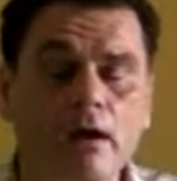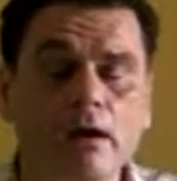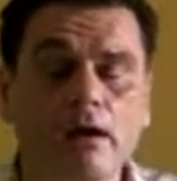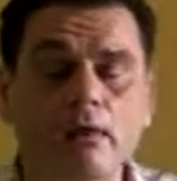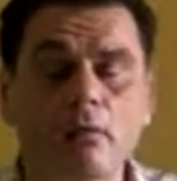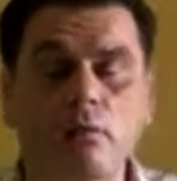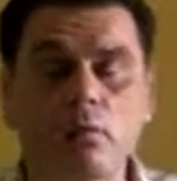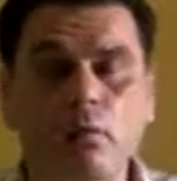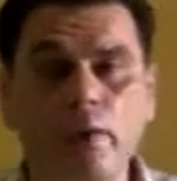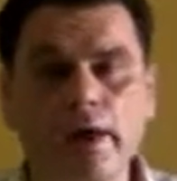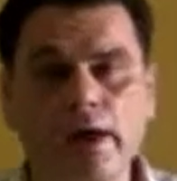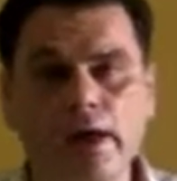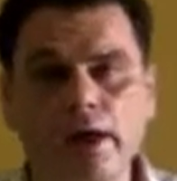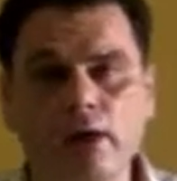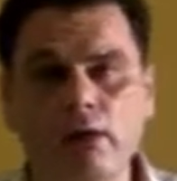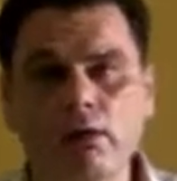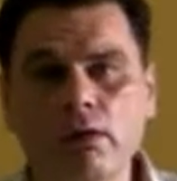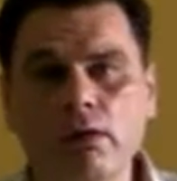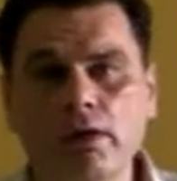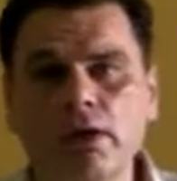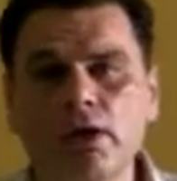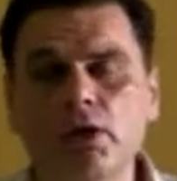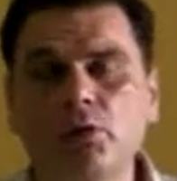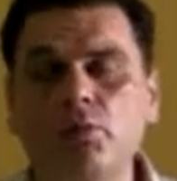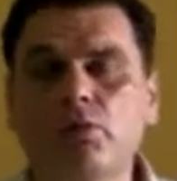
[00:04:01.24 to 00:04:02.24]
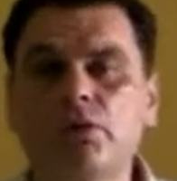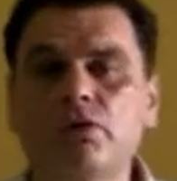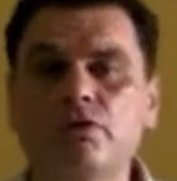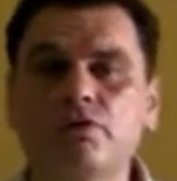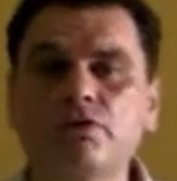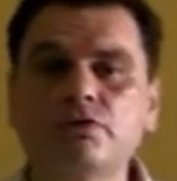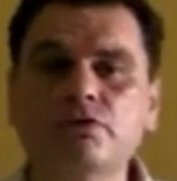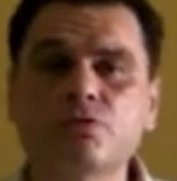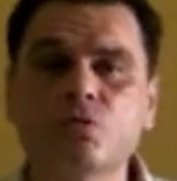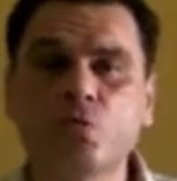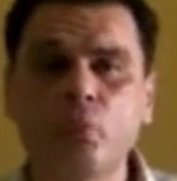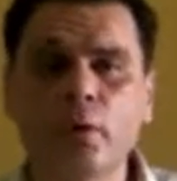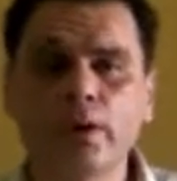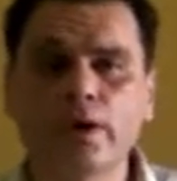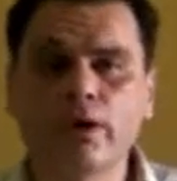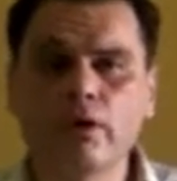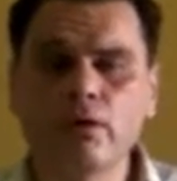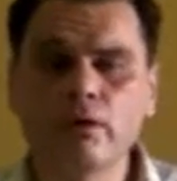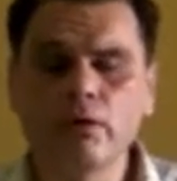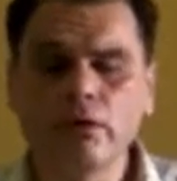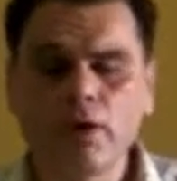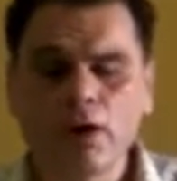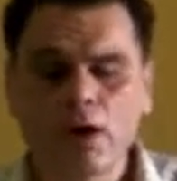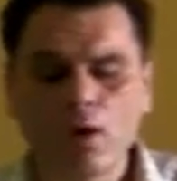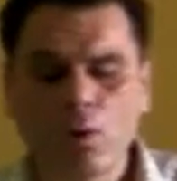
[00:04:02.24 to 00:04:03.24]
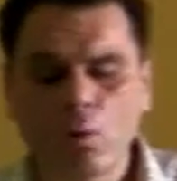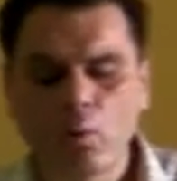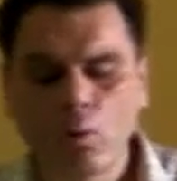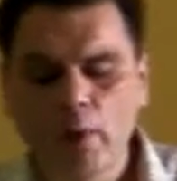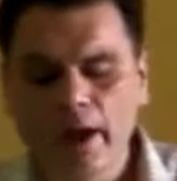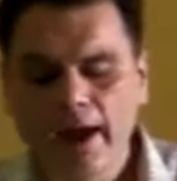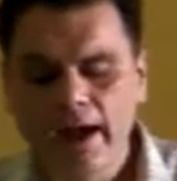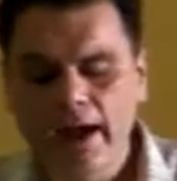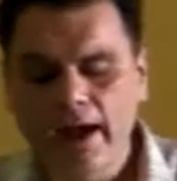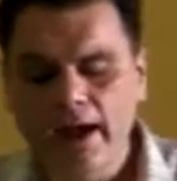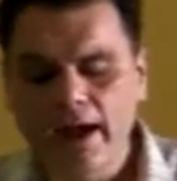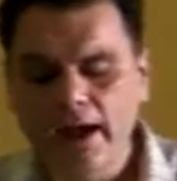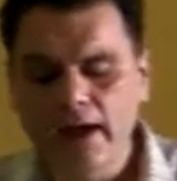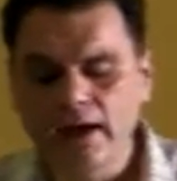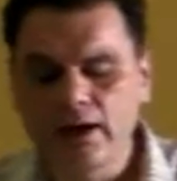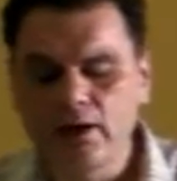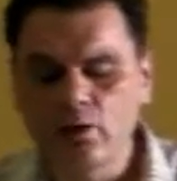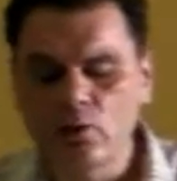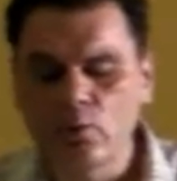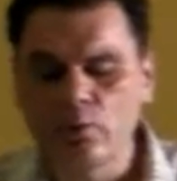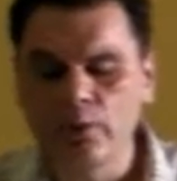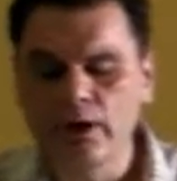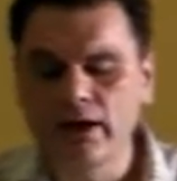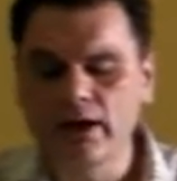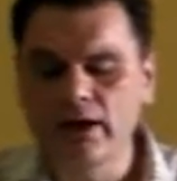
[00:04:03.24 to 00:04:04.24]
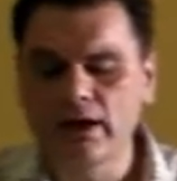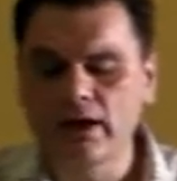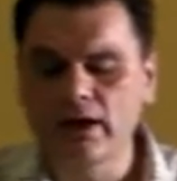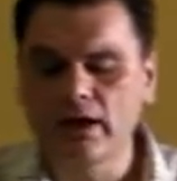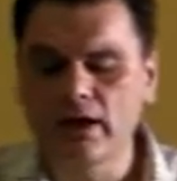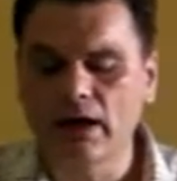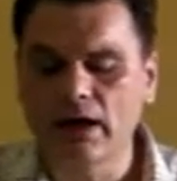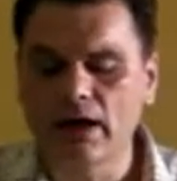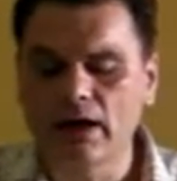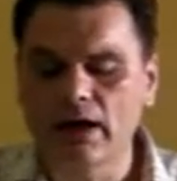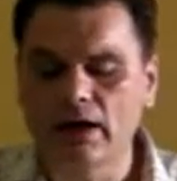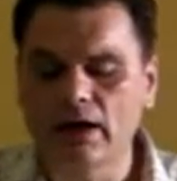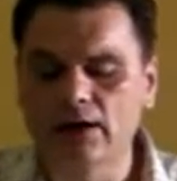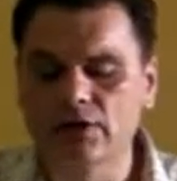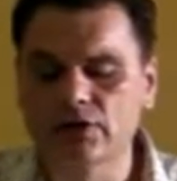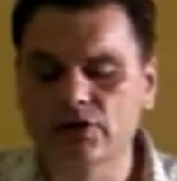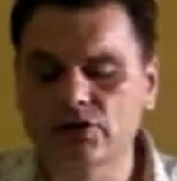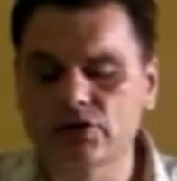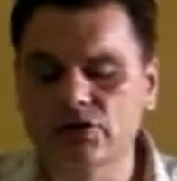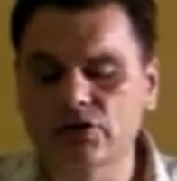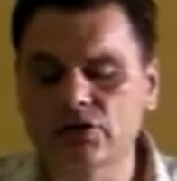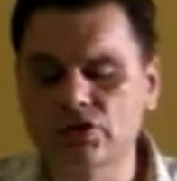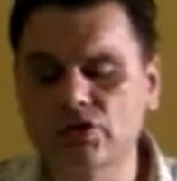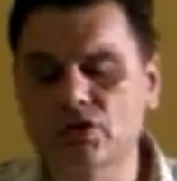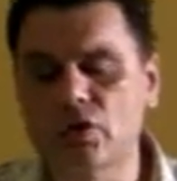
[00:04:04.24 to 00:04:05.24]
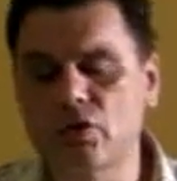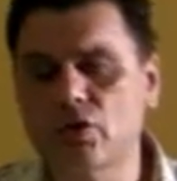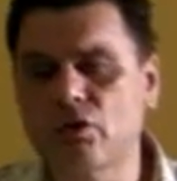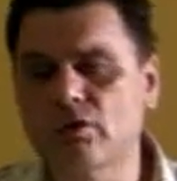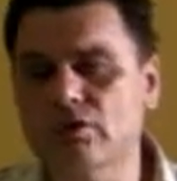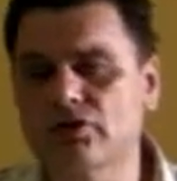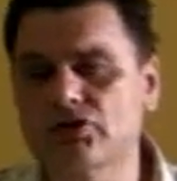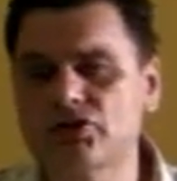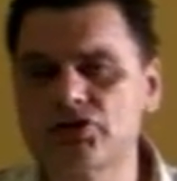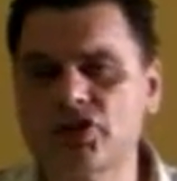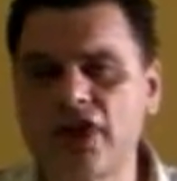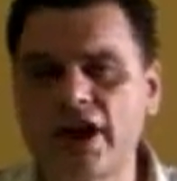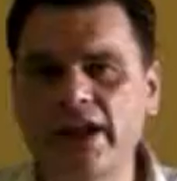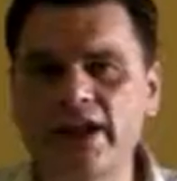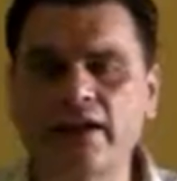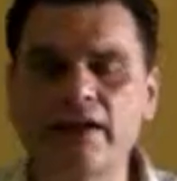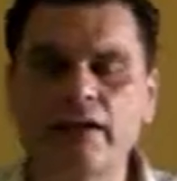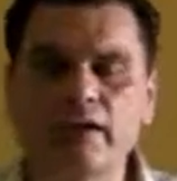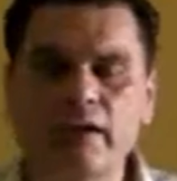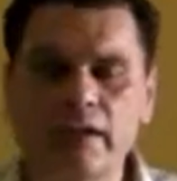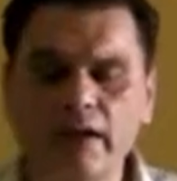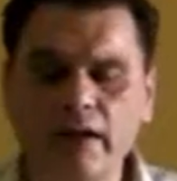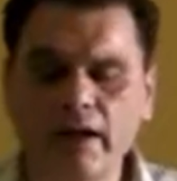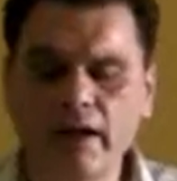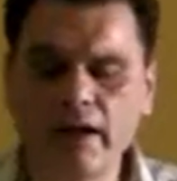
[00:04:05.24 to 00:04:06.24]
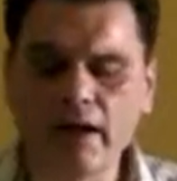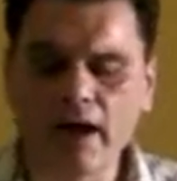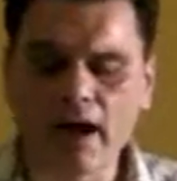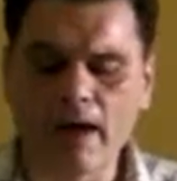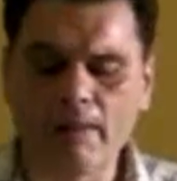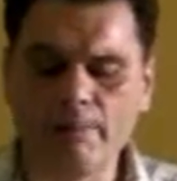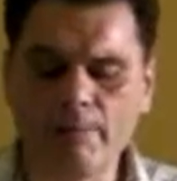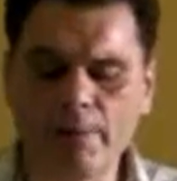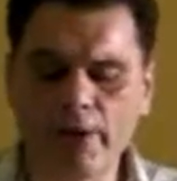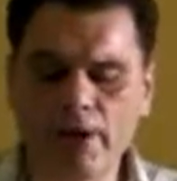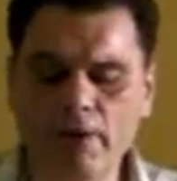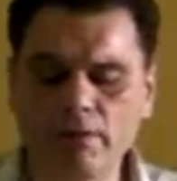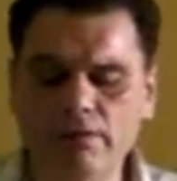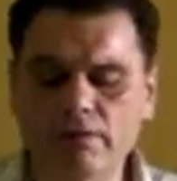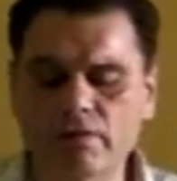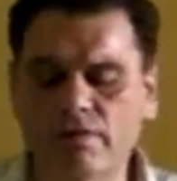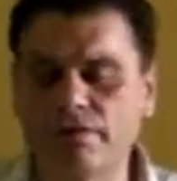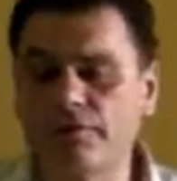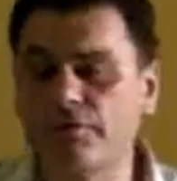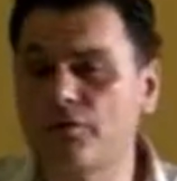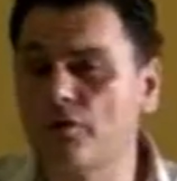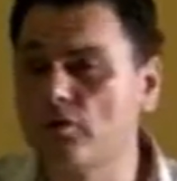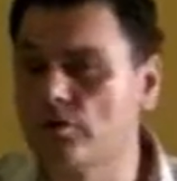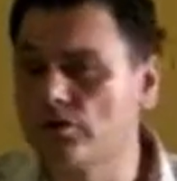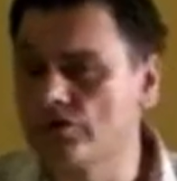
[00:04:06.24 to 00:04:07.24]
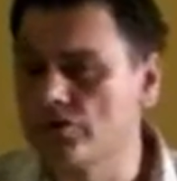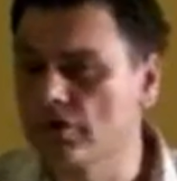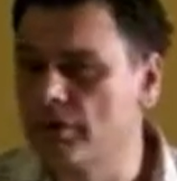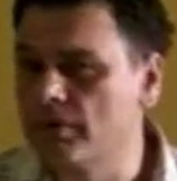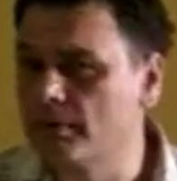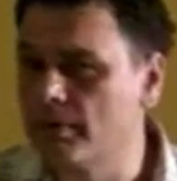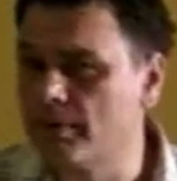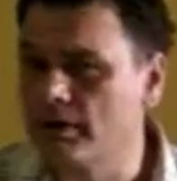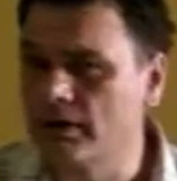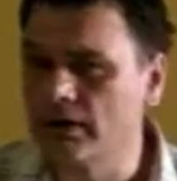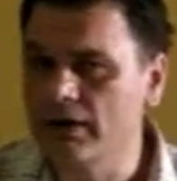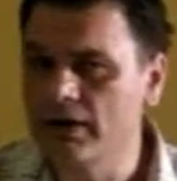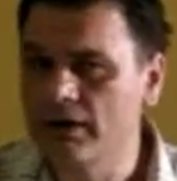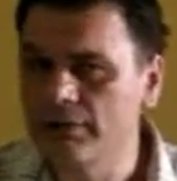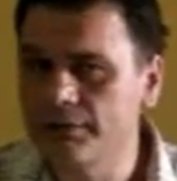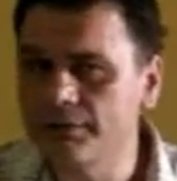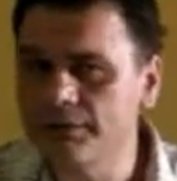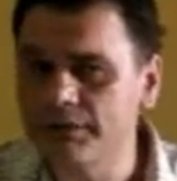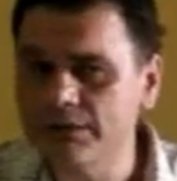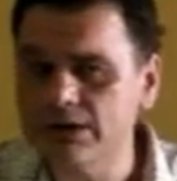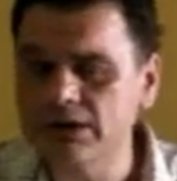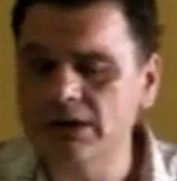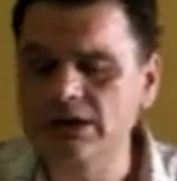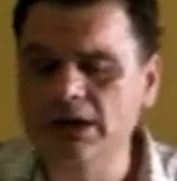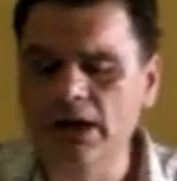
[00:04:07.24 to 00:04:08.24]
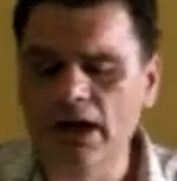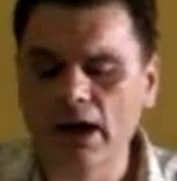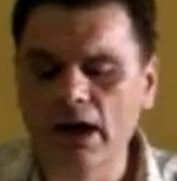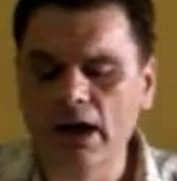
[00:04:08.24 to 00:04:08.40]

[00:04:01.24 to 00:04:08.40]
Well, we use will when we are talk generally about future beliefs,